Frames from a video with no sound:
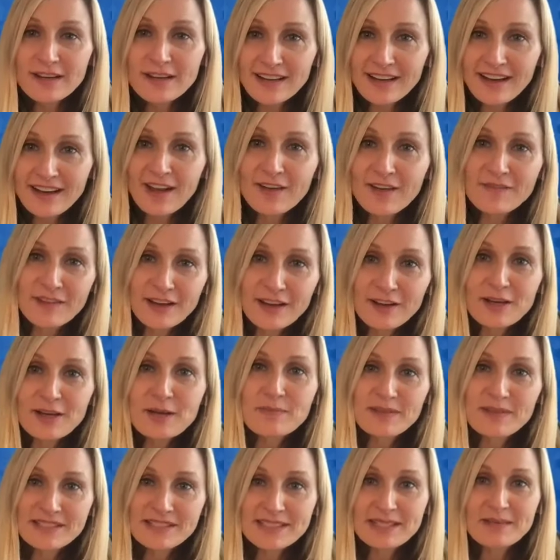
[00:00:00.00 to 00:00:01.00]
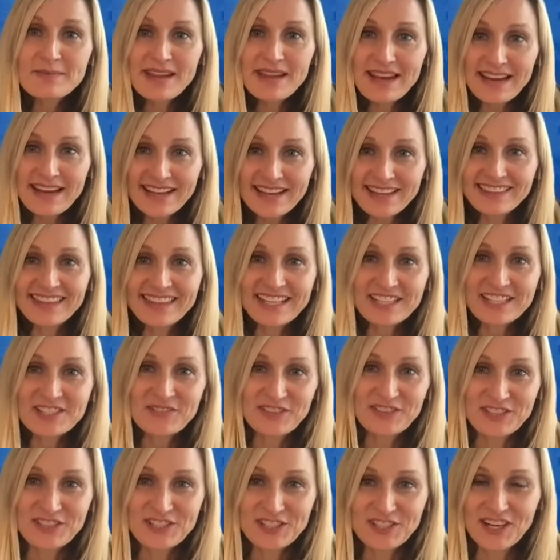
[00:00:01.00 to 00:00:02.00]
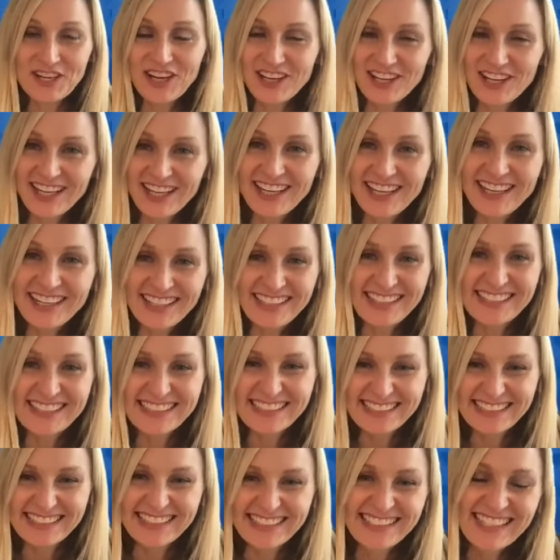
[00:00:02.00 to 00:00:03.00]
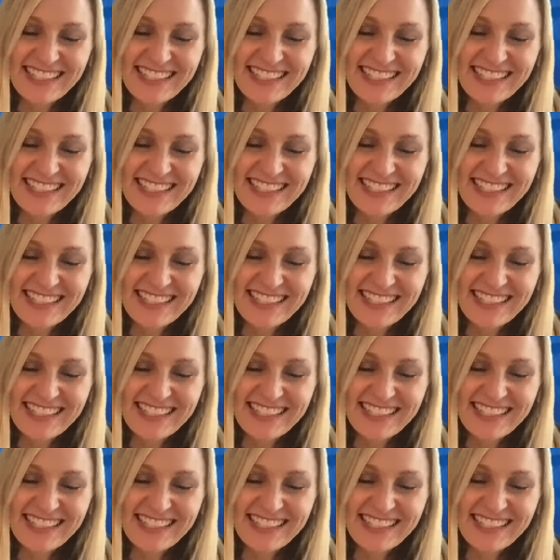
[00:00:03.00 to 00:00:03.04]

a very busy man, that's for sure.